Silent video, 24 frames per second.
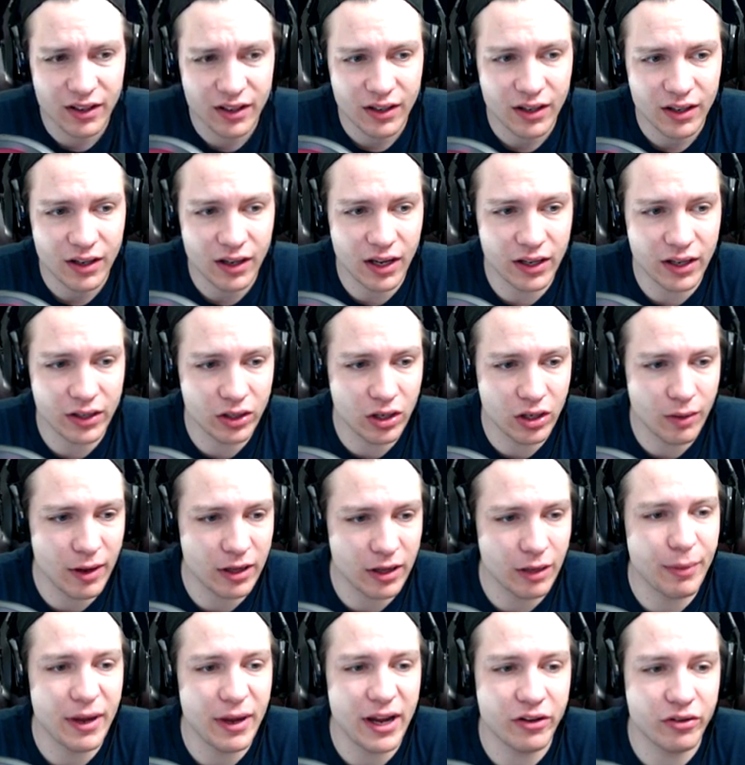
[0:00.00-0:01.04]
I don't know about
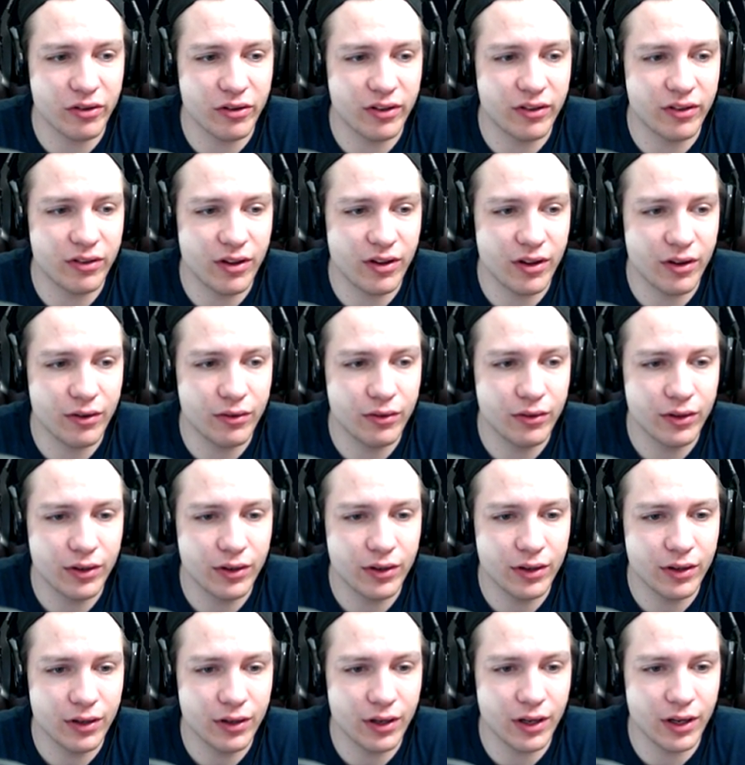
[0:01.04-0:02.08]
the Patriots, though.
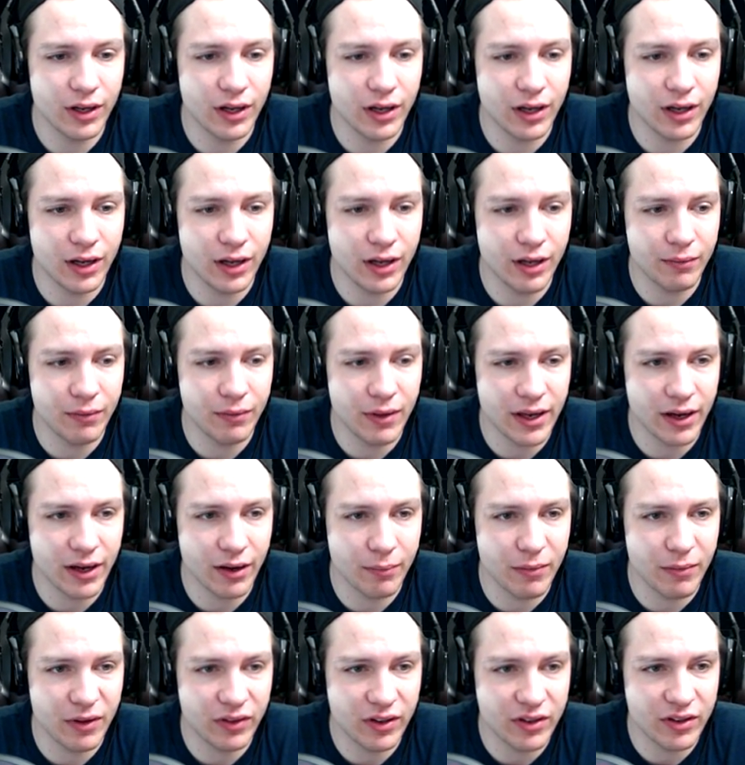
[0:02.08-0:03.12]
Uh, they are
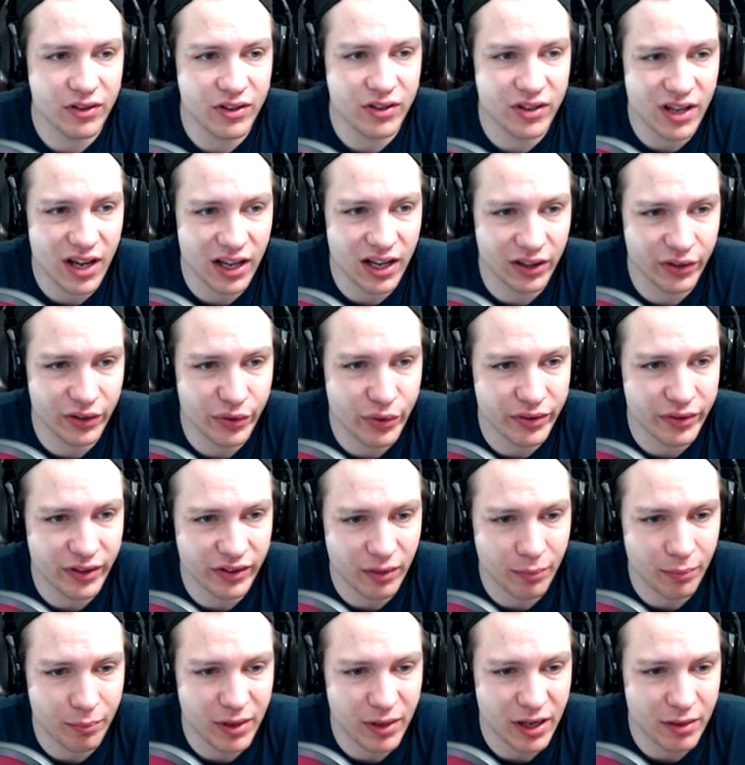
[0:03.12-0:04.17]
missing Dion Lewis. That's
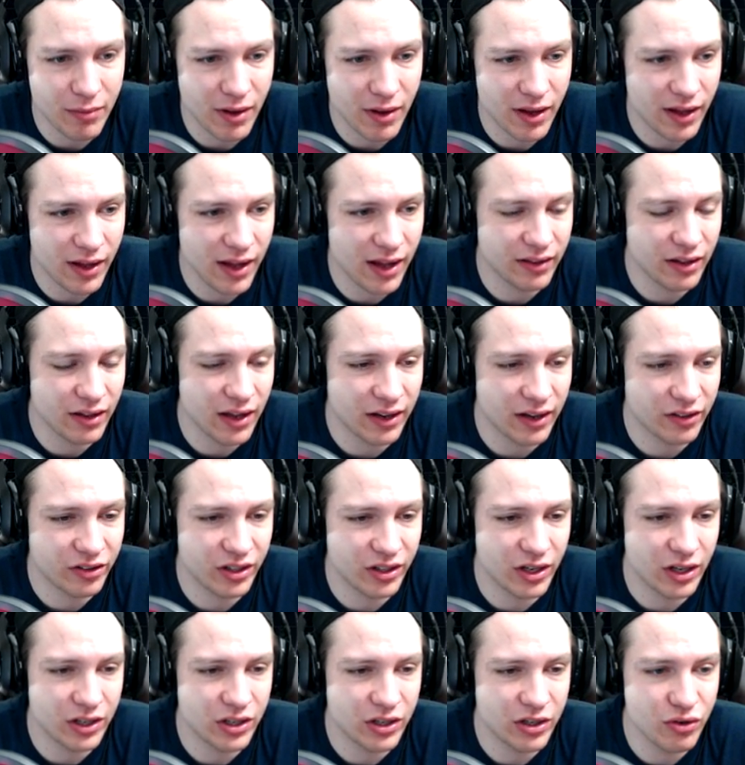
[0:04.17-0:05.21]
a big miss. That's actually
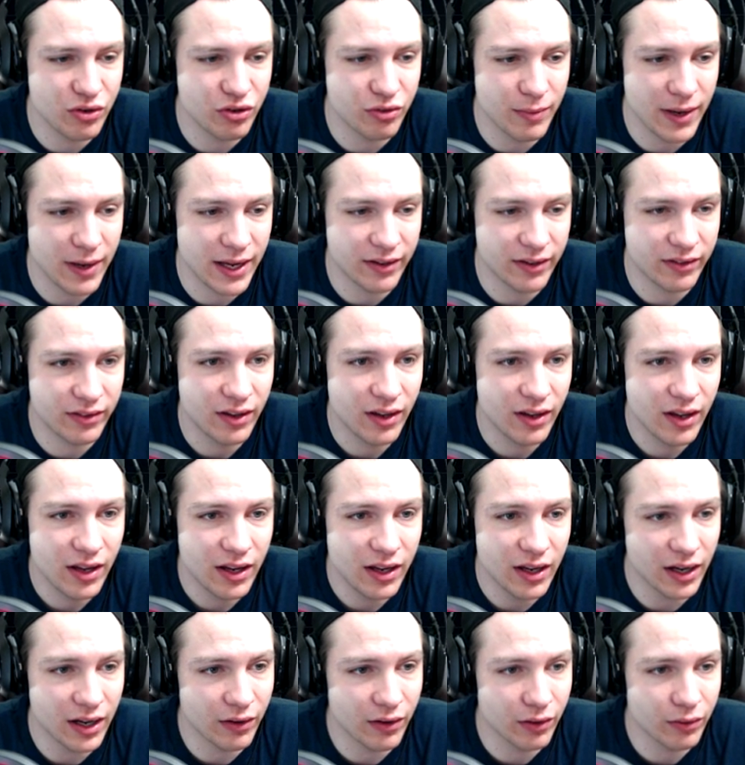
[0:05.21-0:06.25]
a huge miss.
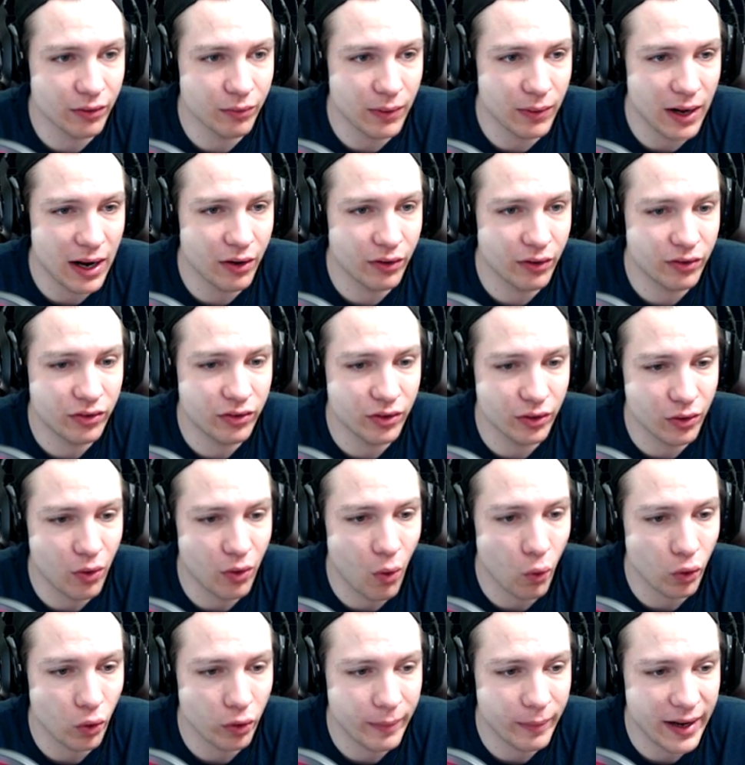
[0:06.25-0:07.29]
Aaron Rouse, their
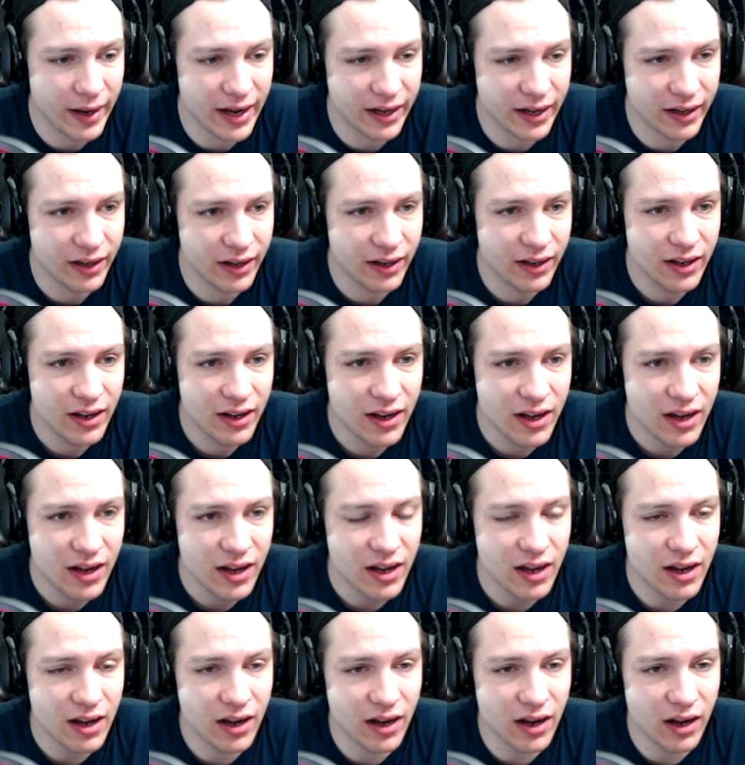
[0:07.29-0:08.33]
quarterback.
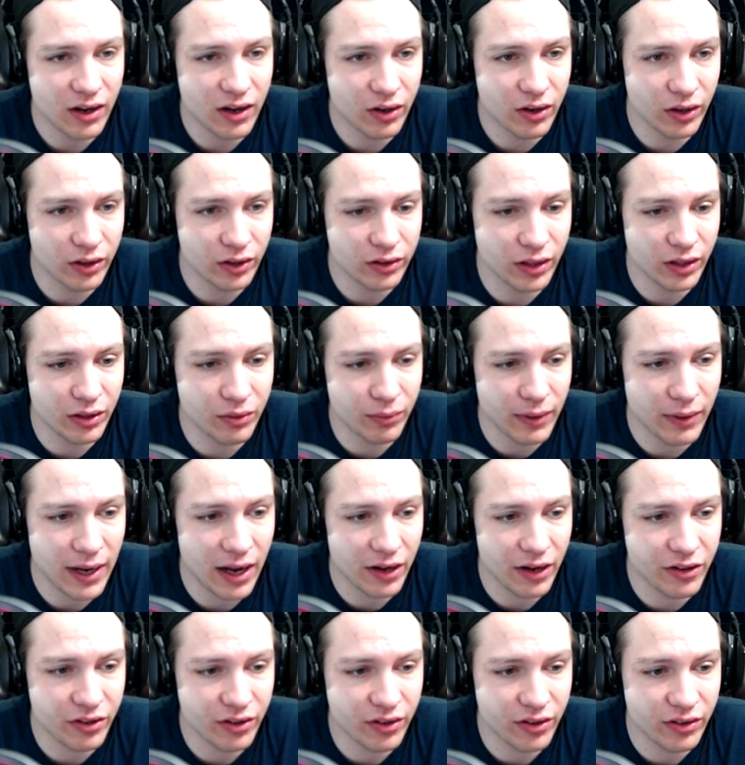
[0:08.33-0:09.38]
Uh, Kirkland
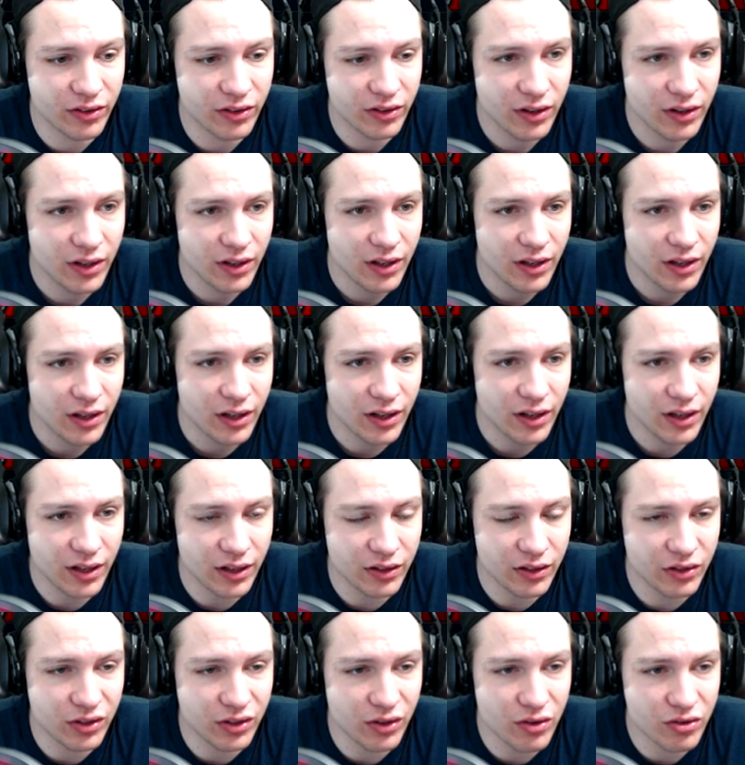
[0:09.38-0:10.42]
Rogers. Uh,
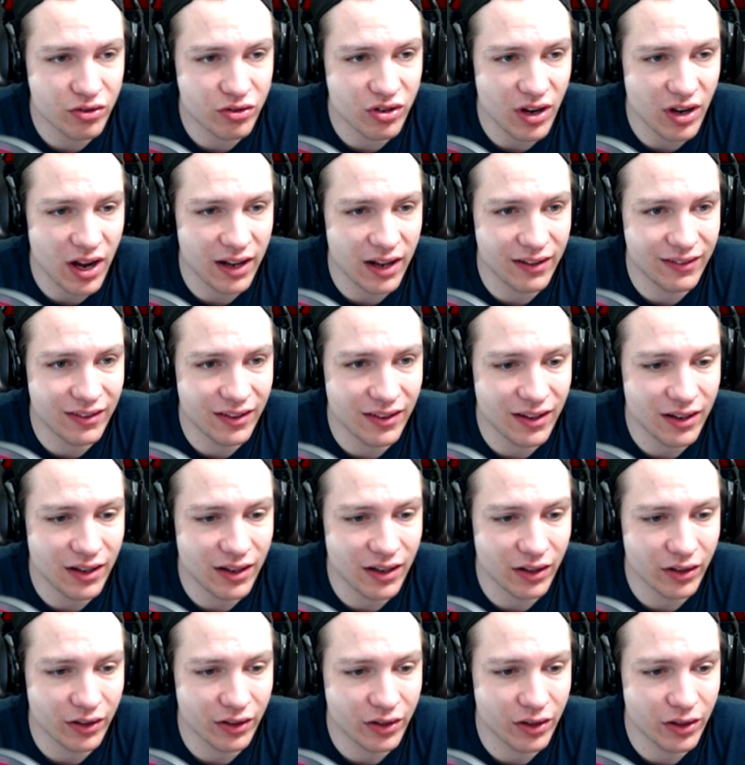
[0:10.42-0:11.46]
Duke Johnson,
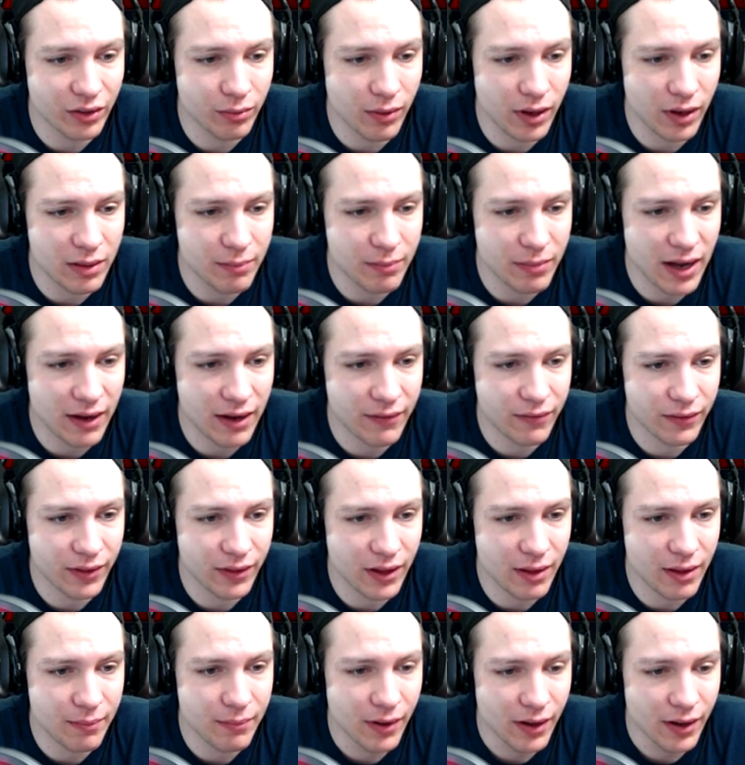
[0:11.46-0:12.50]
another good running back for
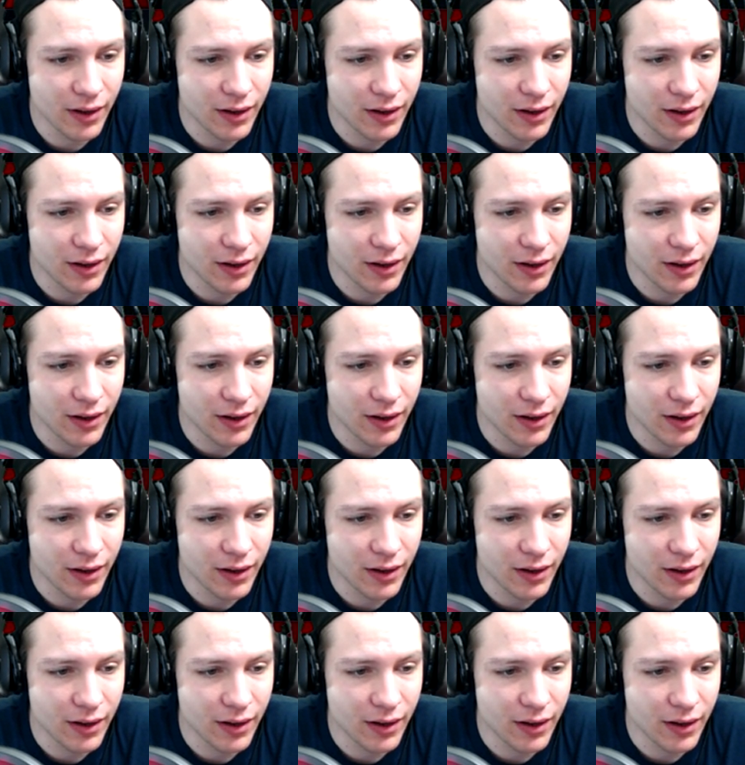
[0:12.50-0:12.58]
them.